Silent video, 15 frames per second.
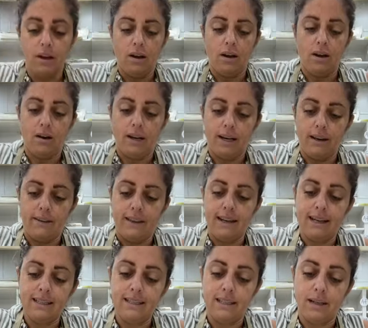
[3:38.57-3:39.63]
All right, the
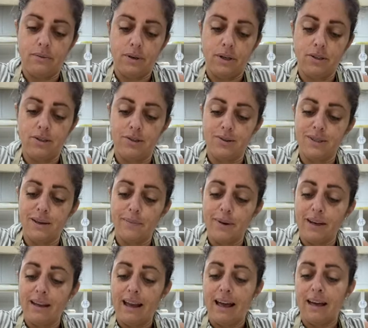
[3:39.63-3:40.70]
next thing I want to do is I'm going
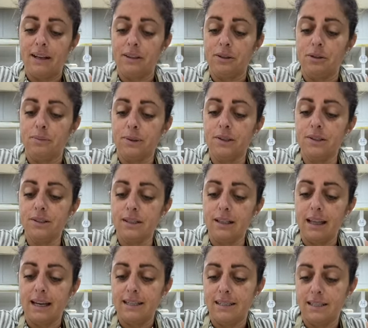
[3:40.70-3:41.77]
to add a little
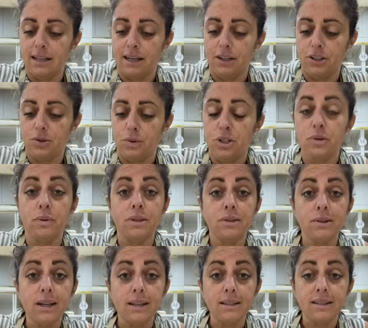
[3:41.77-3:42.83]
personalized touch, which we do
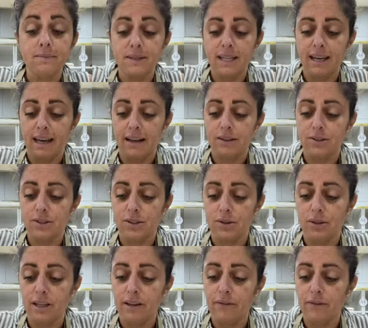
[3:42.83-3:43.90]
custom decals. So
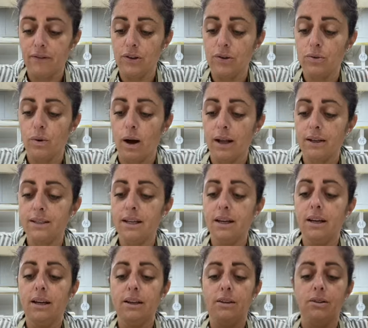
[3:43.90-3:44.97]
if you want,
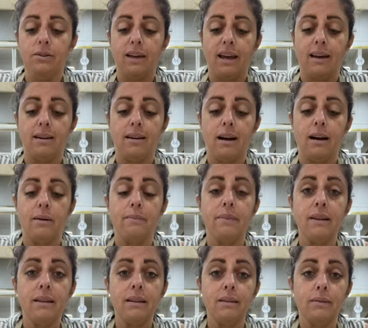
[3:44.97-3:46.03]
you can
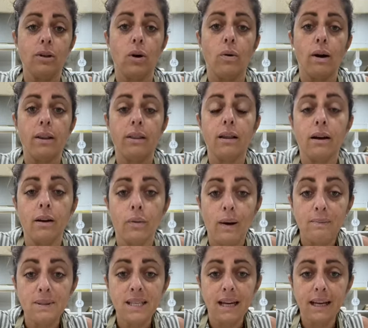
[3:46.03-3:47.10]
go on their
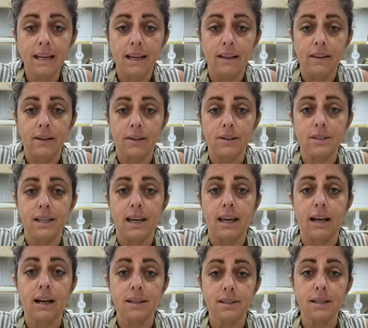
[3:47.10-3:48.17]
website and there's a
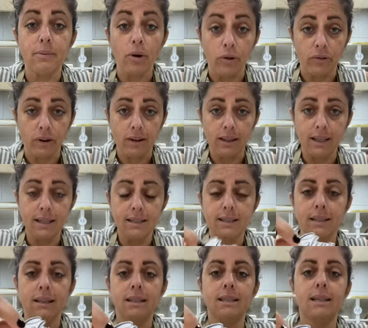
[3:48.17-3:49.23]
custom Overglaze
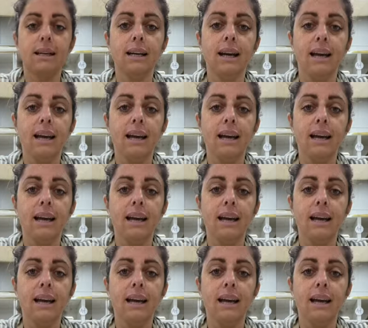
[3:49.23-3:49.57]
listing,